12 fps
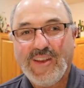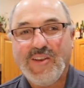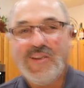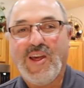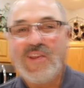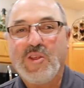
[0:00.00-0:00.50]

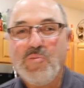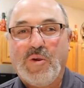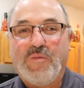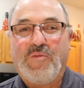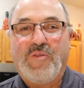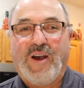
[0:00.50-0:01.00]
nothing
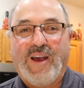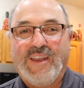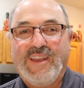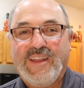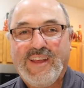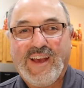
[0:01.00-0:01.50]
but
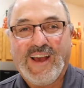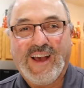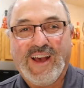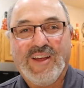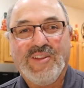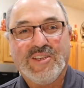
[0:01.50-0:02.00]
fun.
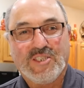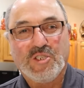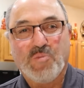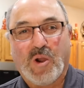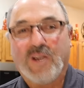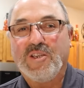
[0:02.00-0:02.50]
This
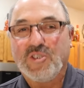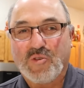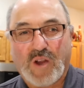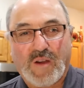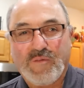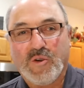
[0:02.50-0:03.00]
is Marcus
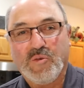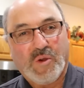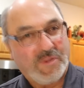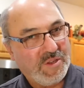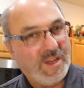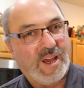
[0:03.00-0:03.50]
Crawford
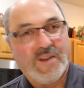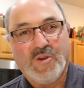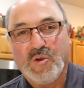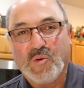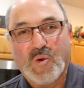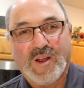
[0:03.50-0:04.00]
with the
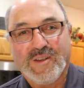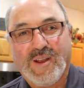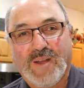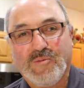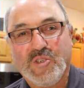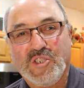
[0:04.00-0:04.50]
Idaho
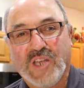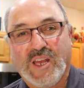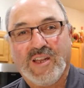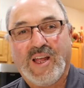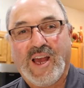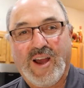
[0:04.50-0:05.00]
Quadcopter
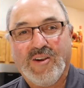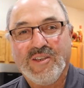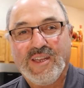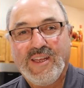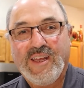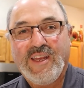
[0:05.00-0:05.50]
Channel
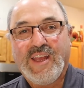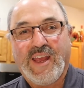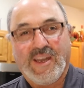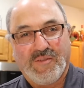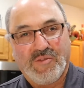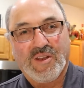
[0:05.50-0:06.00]
out,
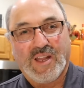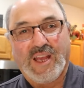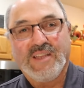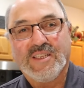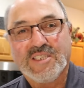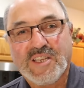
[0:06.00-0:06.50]
and if you
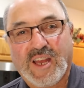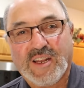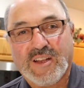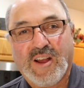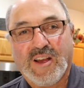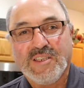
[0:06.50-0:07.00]
like this kind
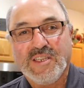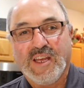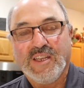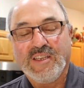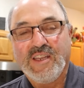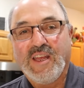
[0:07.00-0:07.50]
of
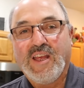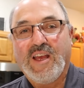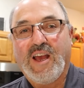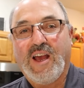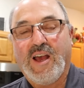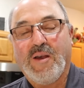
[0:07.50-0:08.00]
content,
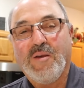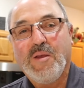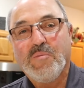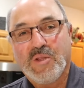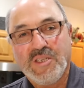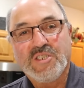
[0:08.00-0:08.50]

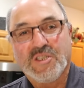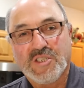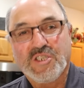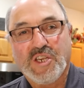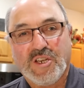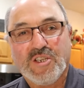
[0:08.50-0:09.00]
please
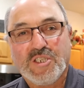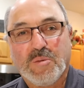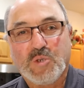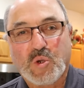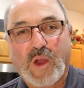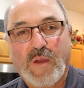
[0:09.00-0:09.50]
consider
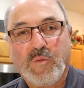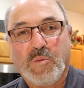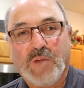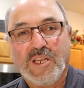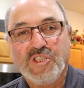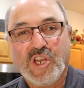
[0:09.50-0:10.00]
subscribing to
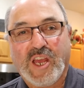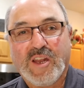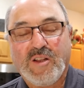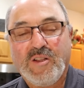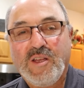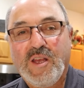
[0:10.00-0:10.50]
my
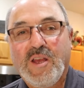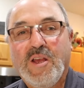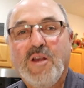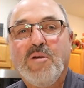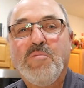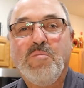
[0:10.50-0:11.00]
channel.
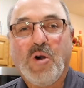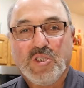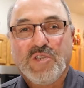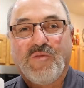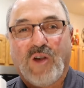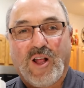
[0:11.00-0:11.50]

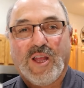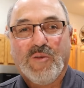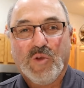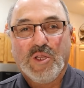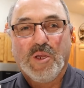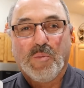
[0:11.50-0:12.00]
Most of all, I
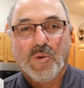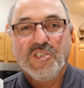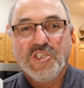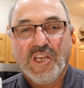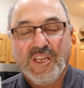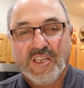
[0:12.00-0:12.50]
really
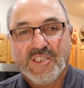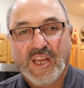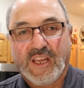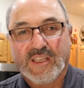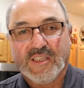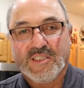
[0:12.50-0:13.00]
appreciate you
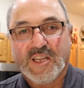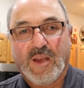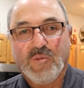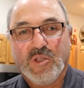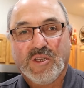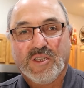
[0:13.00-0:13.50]
taking the
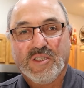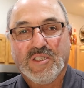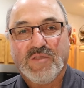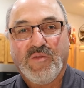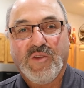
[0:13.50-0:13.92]
time to look at this